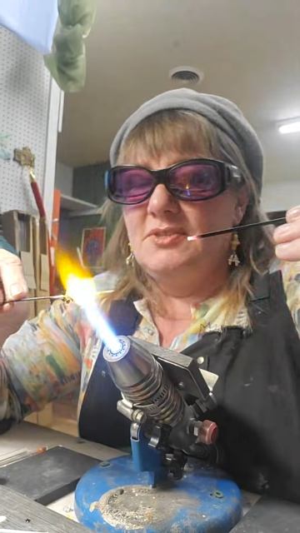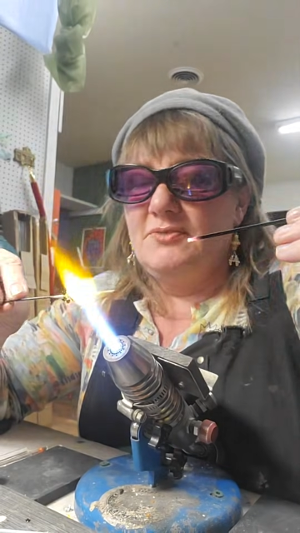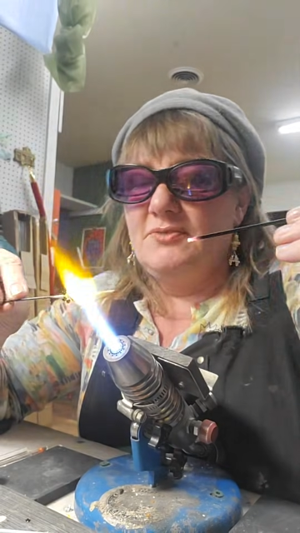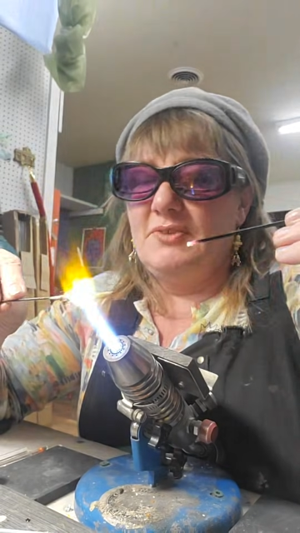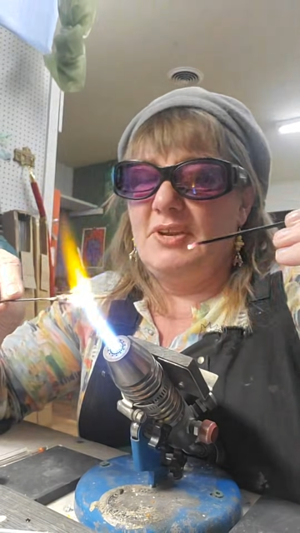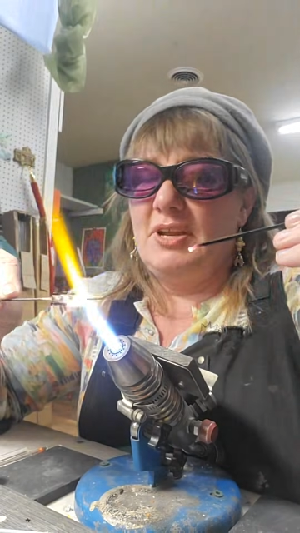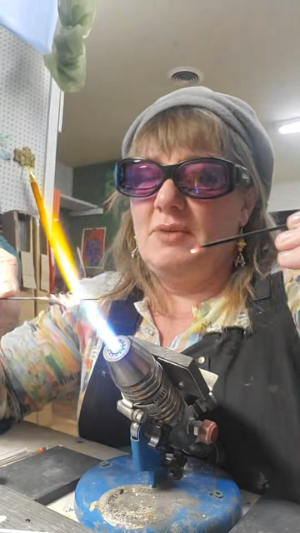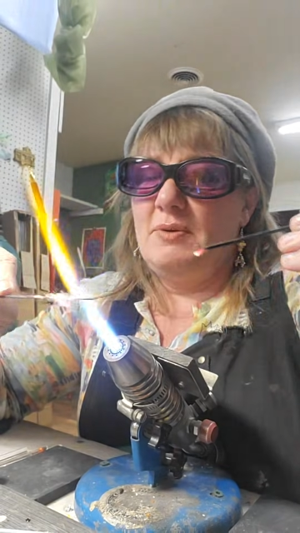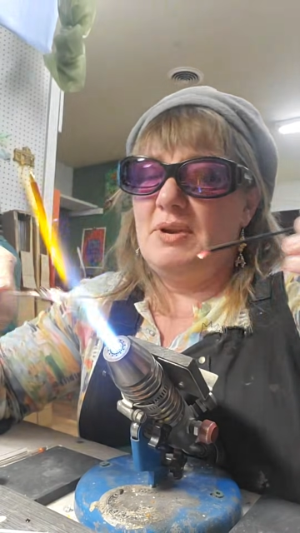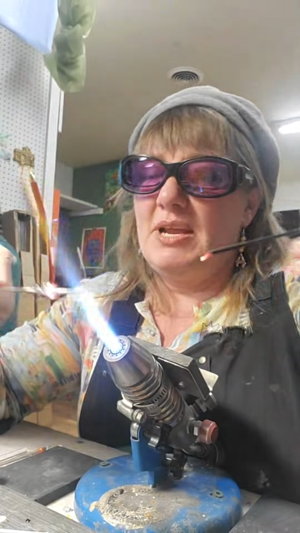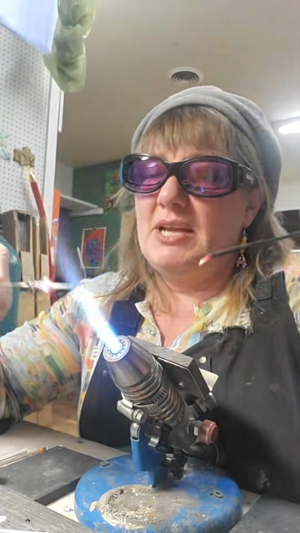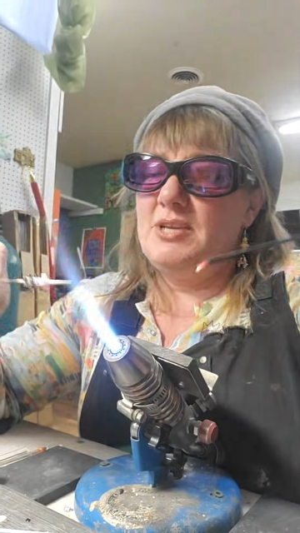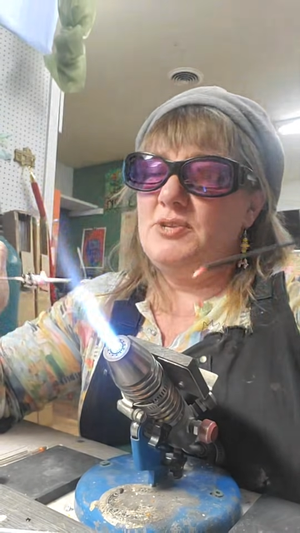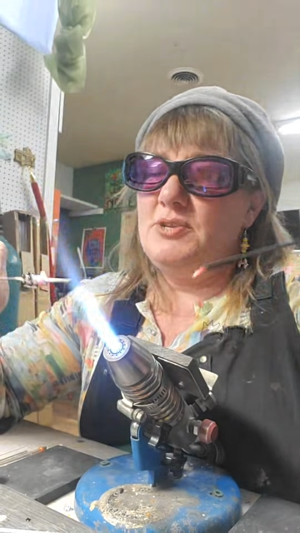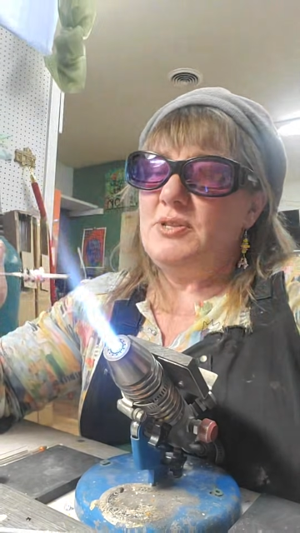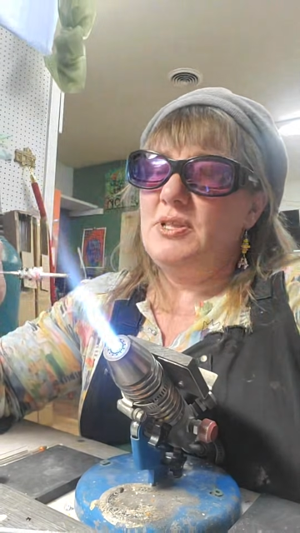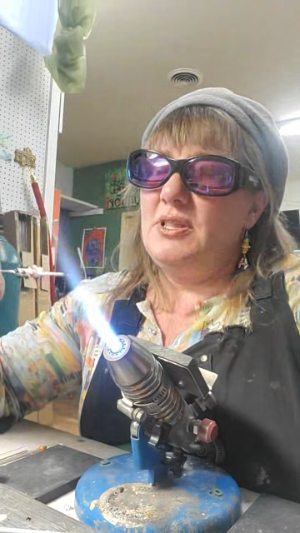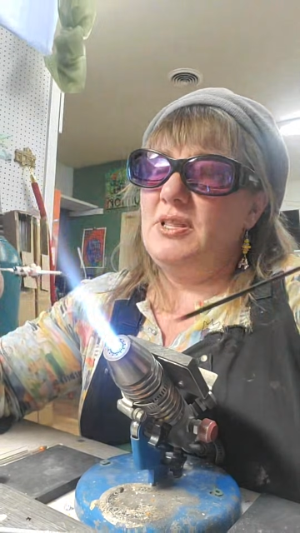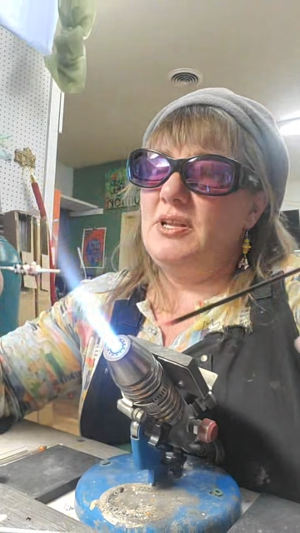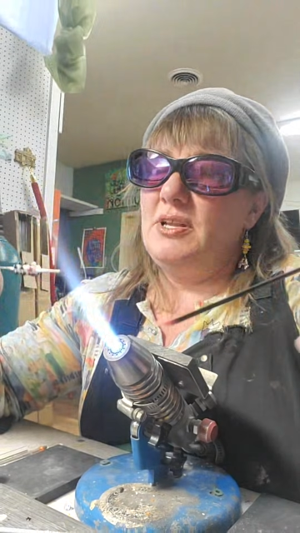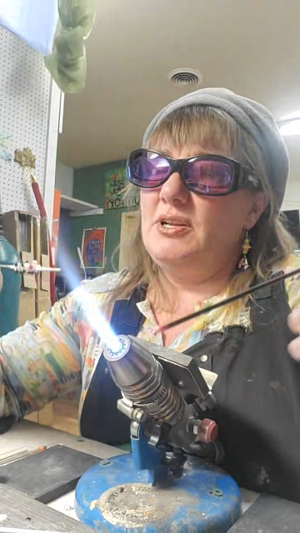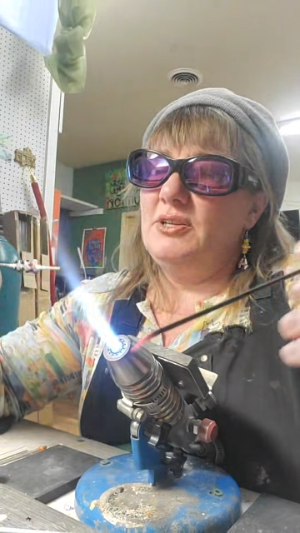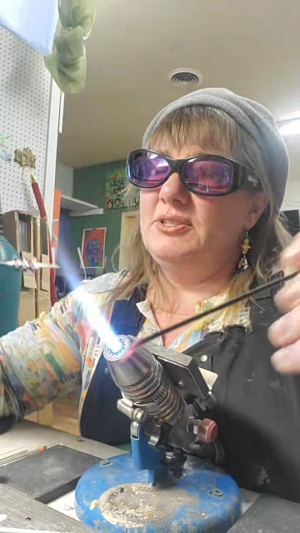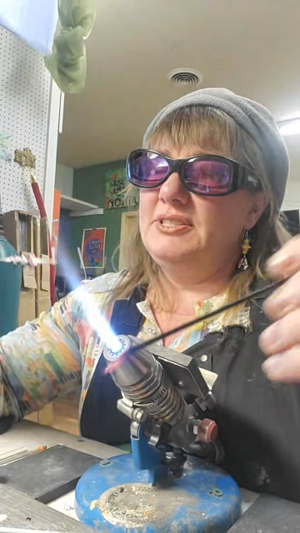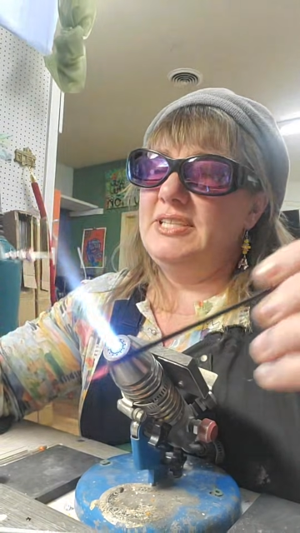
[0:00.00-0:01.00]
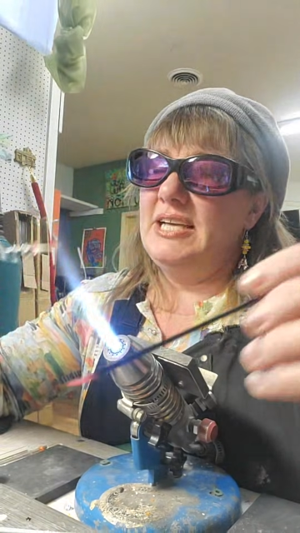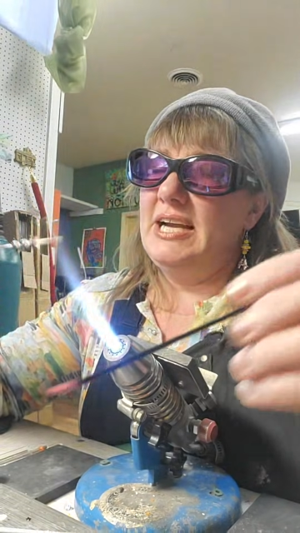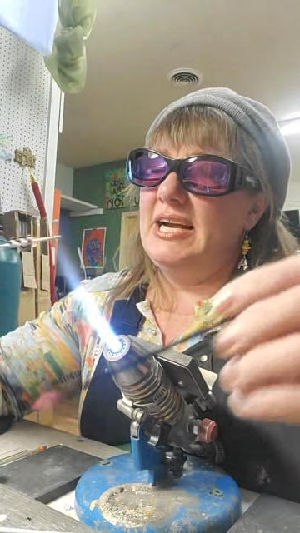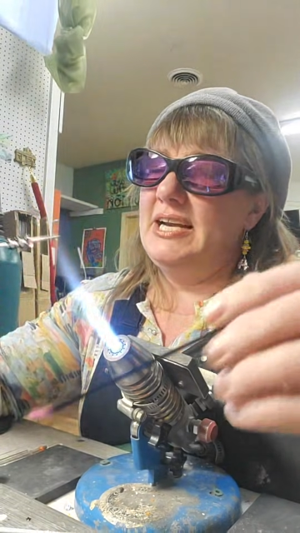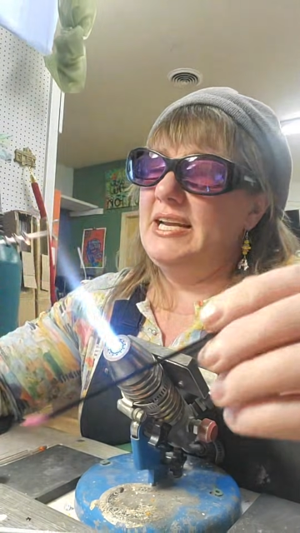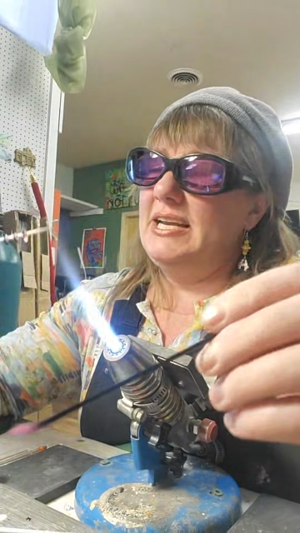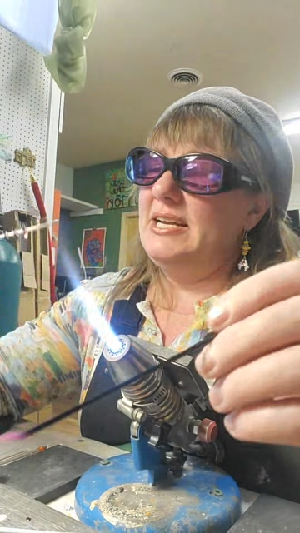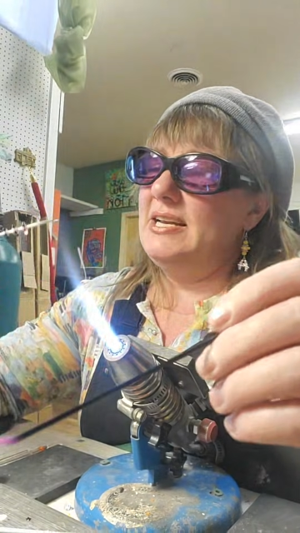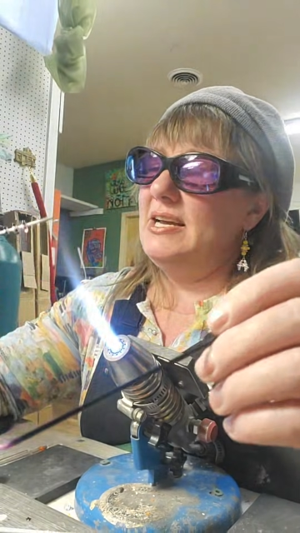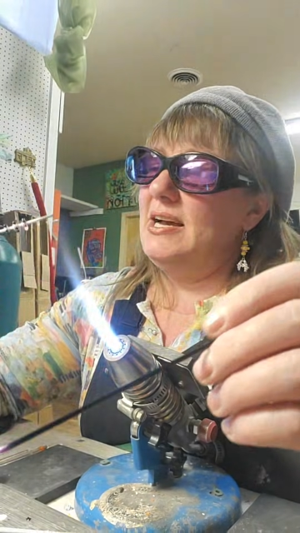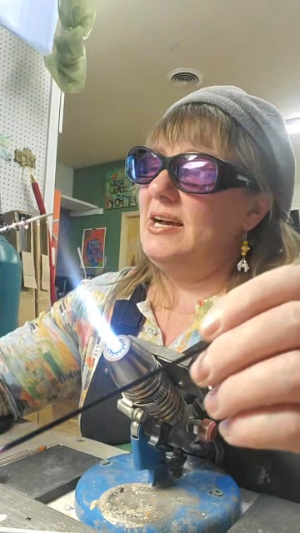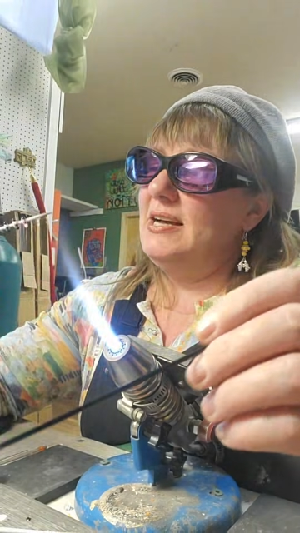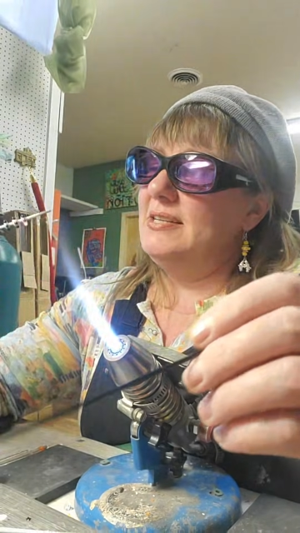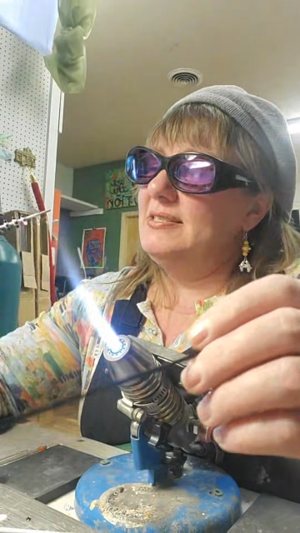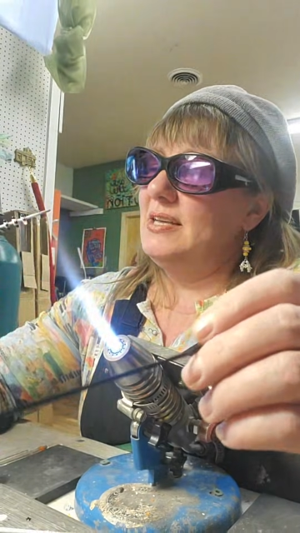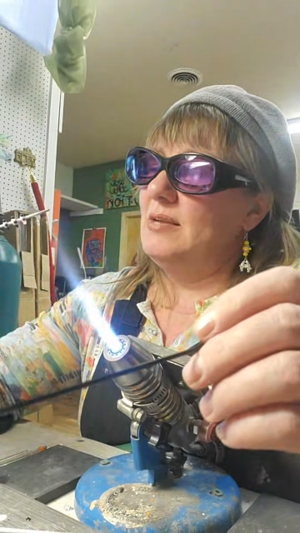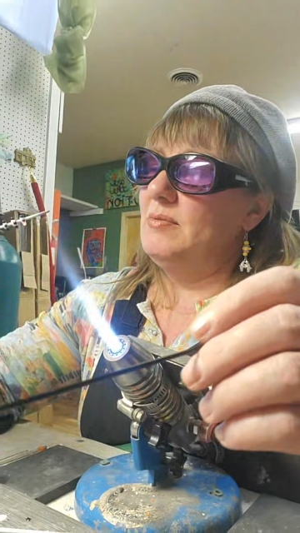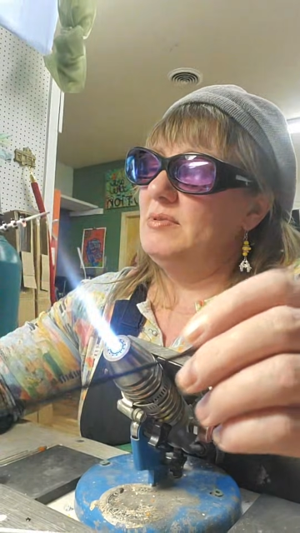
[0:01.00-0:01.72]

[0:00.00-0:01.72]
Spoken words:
funny when I do the little tiny dots,